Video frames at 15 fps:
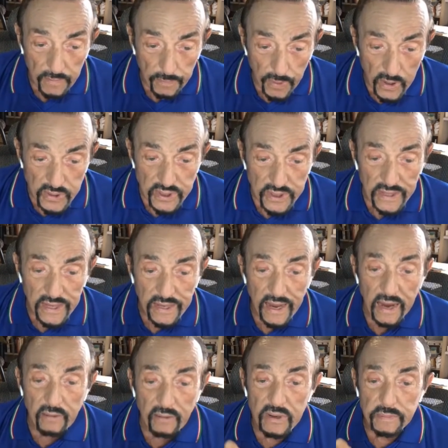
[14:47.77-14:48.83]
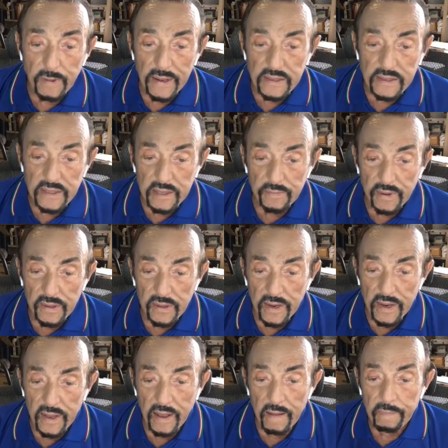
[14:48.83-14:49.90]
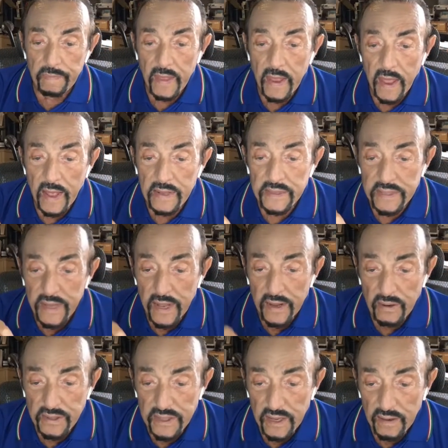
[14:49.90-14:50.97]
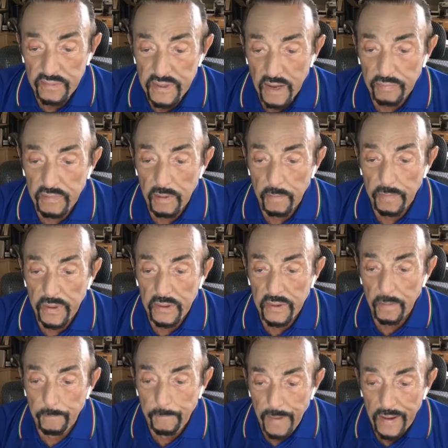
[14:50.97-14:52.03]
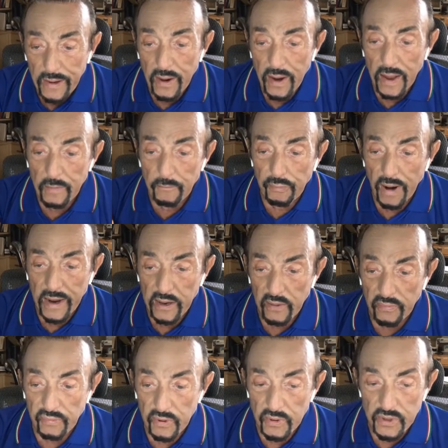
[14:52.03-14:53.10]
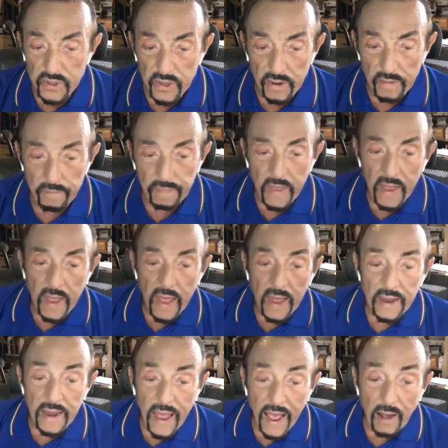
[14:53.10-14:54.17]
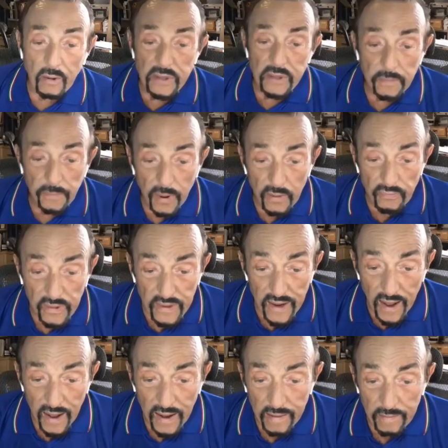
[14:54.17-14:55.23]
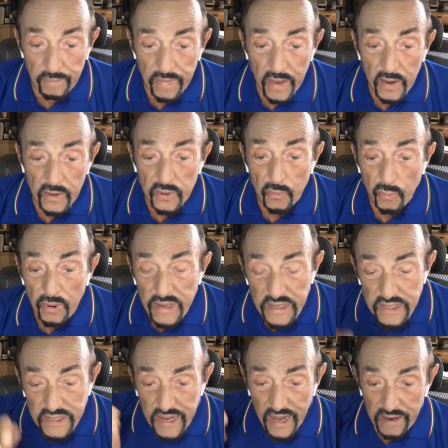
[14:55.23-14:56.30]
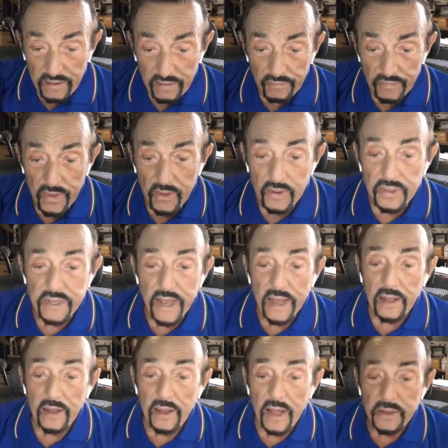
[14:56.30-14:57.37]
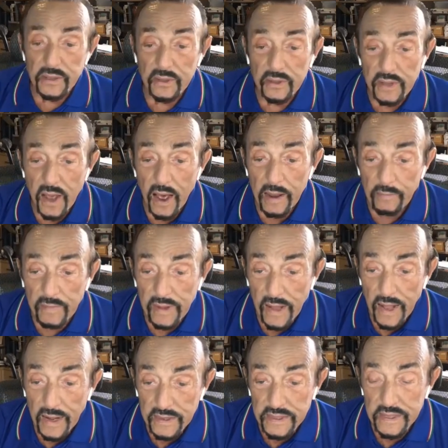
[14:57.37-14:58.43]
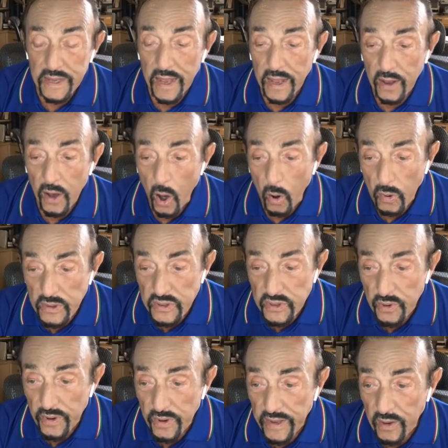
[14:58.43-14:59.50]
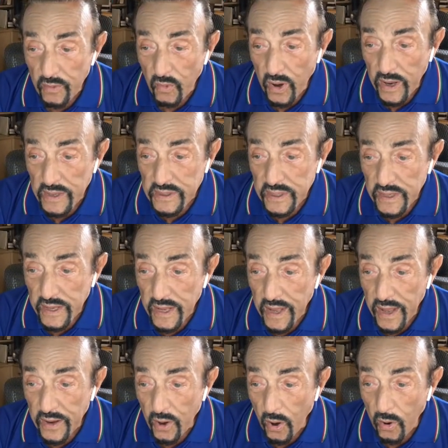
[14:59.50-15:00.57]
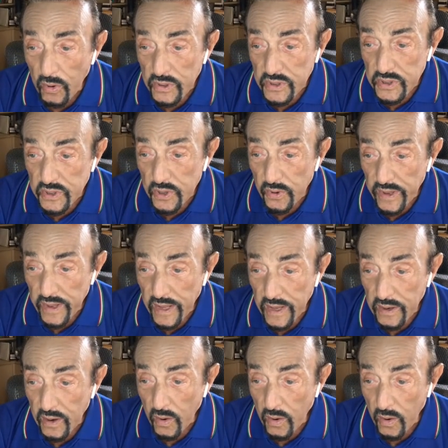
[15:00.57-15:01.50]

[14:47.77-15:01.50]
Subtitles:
personally take responsibility and set ourselves up to build a better and brighter future. And now is the perfect time to reset your psychological time clocks, always doing it wisely and always doing it